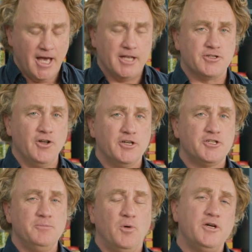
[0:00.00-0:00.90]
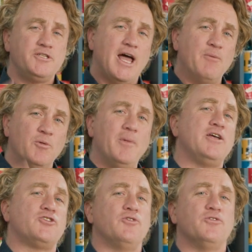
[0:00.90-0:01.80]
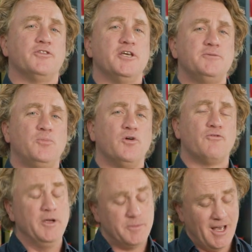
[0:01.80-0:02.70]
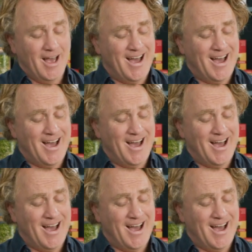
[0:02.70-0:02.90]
It's nice and moist and will make sure that these pork ribs